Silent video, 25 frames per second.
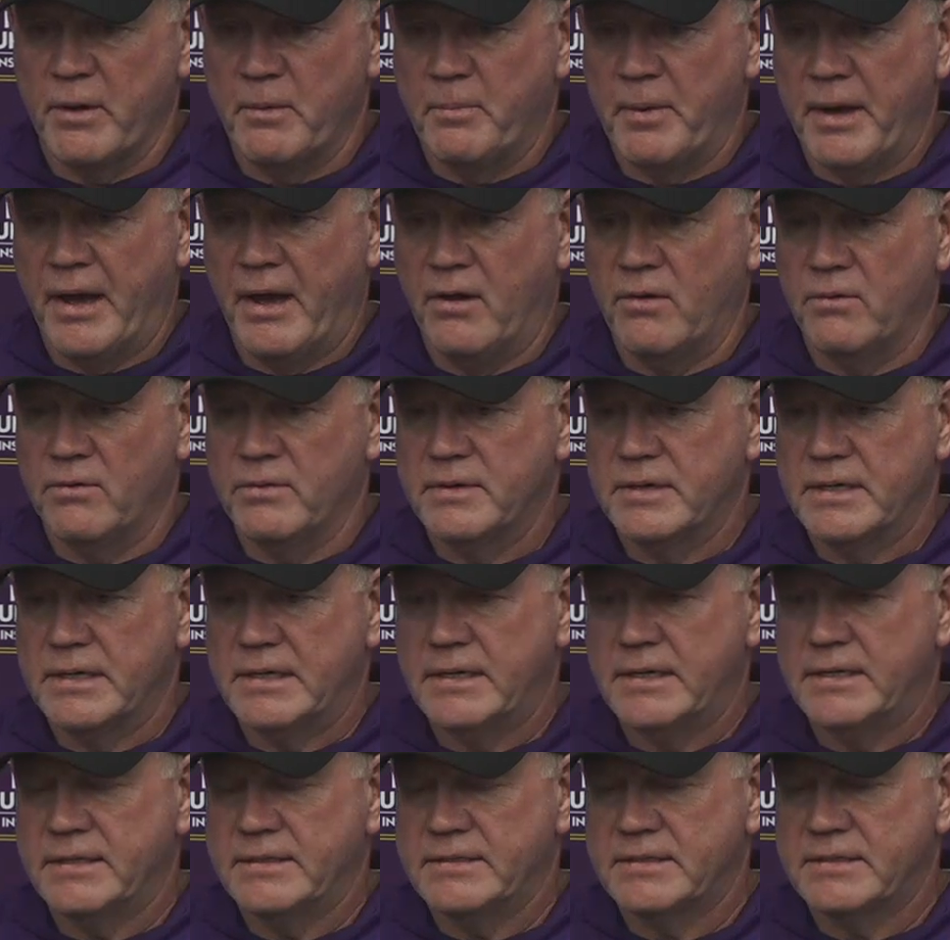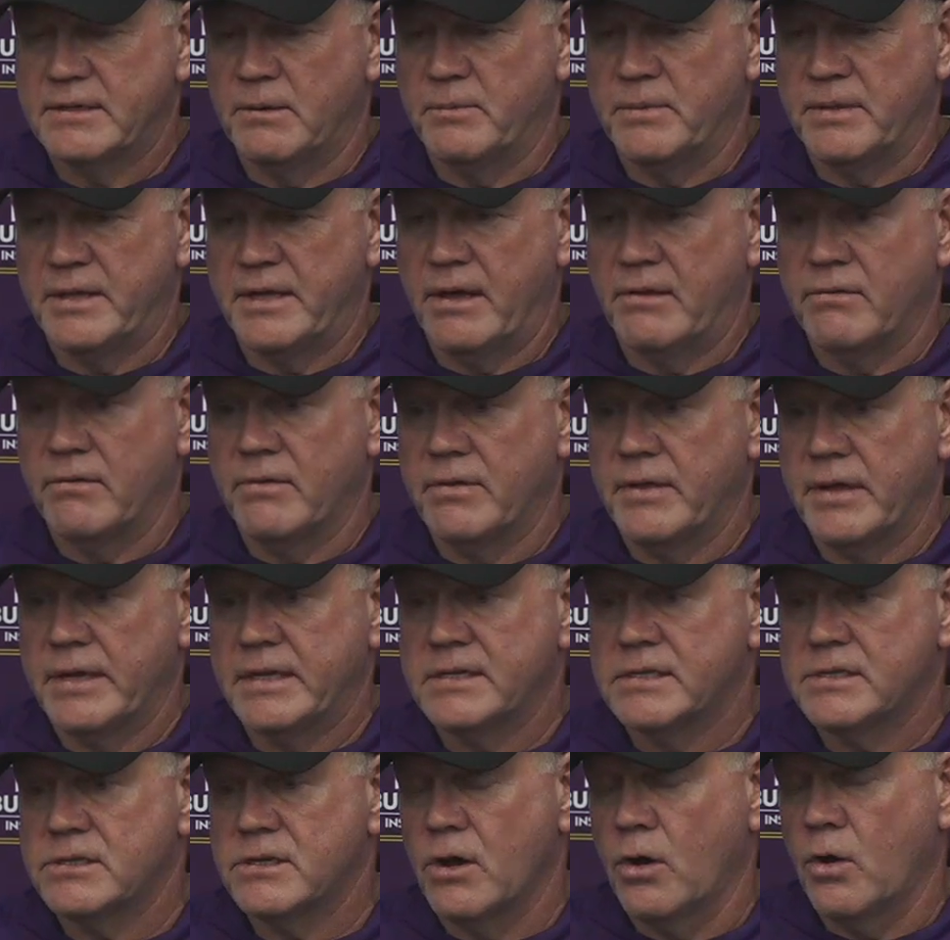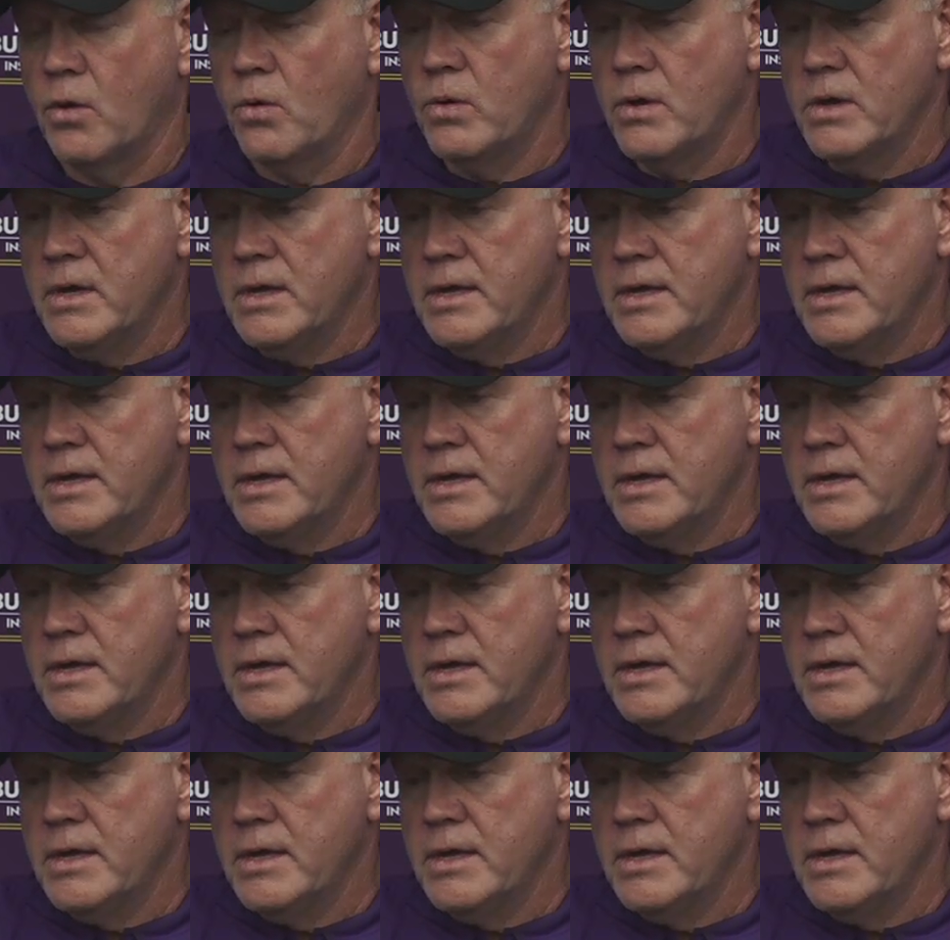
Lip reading: about some of the other things. So